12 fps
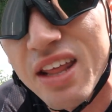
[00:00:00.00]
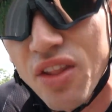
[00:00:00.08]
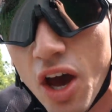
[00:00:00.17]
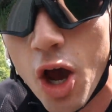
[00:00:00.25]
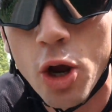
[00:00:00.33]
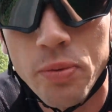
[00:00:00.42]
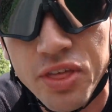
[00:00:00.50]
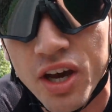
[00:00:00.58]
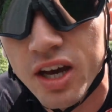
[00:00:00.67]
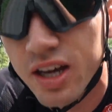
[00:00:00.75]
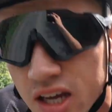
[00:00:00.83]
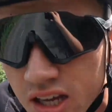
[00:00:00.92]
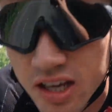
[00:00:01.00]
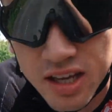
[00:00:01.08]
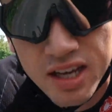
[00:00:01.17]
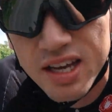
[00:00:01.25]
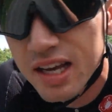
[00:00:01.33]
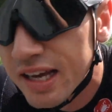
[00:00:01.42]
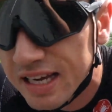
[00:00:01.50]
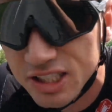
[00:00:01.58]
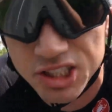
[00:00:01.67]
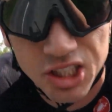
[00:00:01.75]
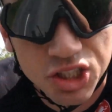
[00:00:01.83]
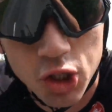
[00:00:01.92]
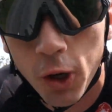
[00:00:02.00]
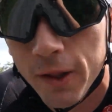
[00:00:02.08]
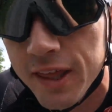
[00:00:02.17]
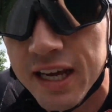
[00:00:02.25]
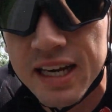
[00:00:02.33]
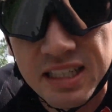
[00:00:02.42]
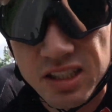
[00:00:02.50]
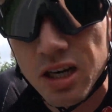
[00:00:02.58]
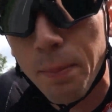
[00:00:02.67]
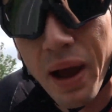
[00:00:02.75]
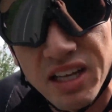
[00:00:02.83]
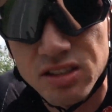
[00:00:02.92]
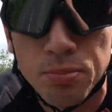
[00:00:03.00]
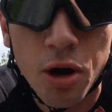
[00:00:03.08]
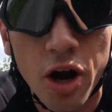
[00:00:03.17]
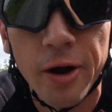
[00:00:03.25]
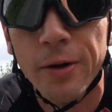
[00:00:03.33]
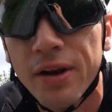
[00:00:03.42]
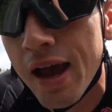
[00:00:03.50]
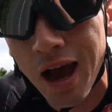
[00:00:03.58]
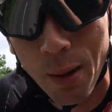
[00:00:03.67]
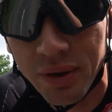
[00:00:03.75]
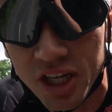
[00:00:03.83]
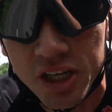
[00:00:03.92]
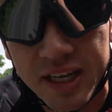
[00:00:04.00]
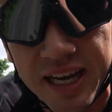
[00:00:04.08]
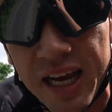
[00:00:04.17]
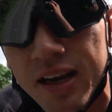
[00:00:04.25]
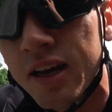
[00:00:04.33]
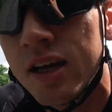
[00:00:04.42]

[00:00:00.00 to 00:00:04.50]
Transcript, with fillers: in the hope that it's just a short thing and it's gonna pass tomorrow and I'll be good again.